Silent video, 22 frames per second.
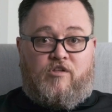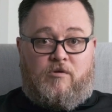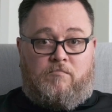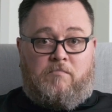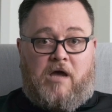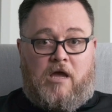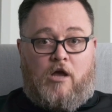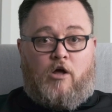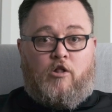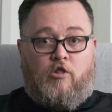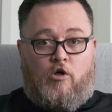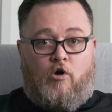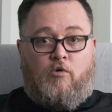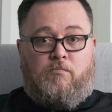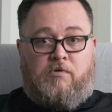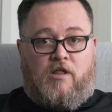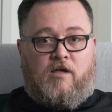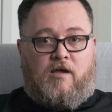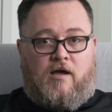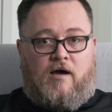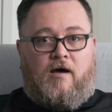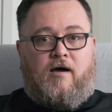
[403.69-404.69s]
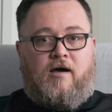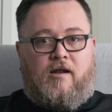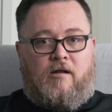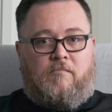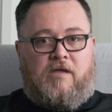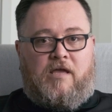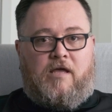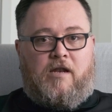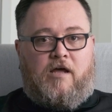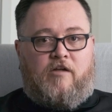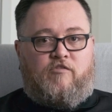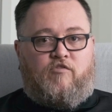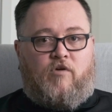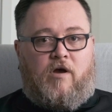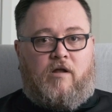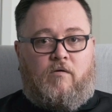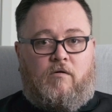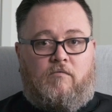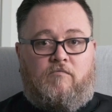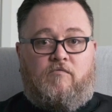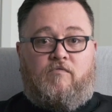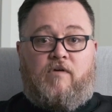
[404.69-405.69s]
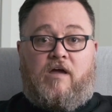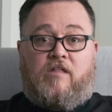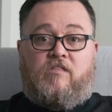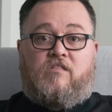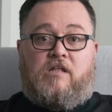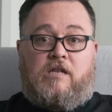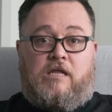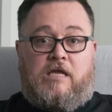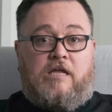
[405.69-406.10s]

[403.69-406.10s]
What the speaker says: in my global economy and I try to invest in